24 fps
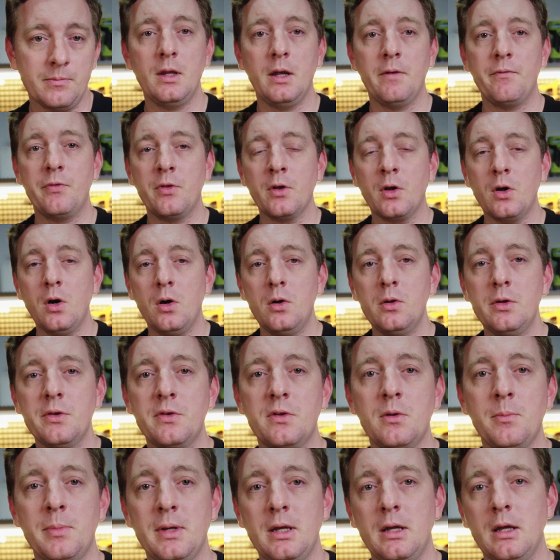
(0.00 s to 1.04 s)
If the goal is
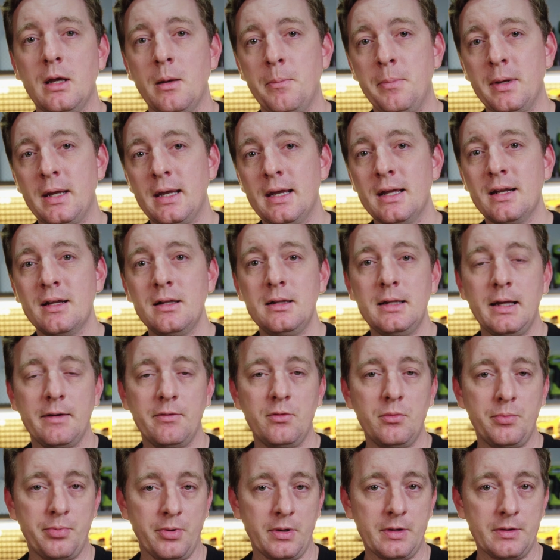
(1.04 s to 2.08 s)
to be a beginner
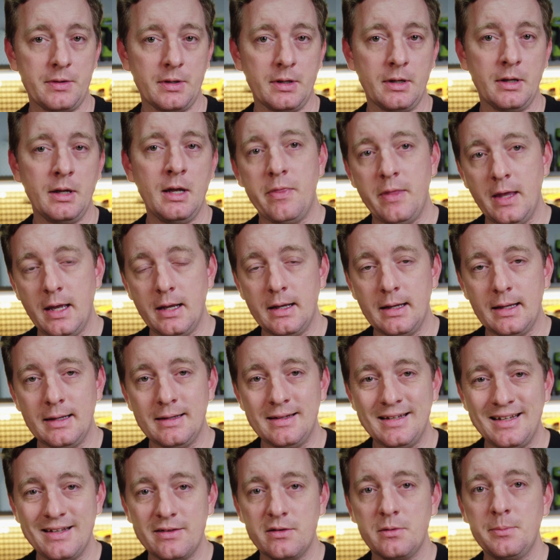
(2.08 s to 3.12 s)
level printer, then it
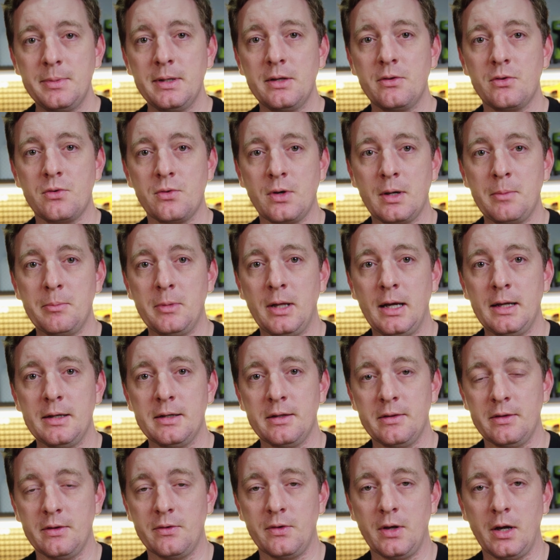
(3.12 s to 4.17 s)
needs to be streamlined
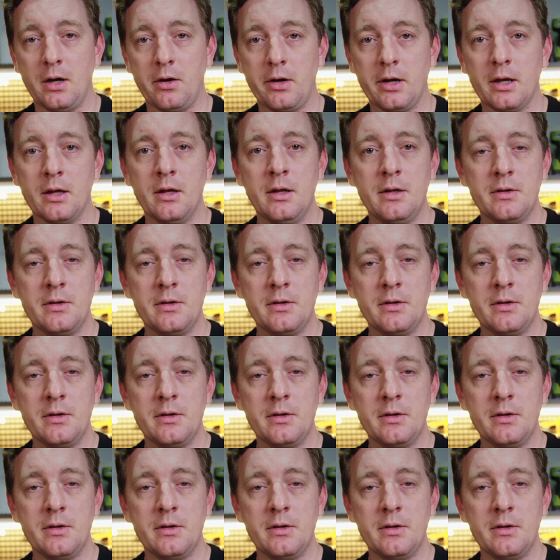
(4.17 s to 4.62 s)
in this area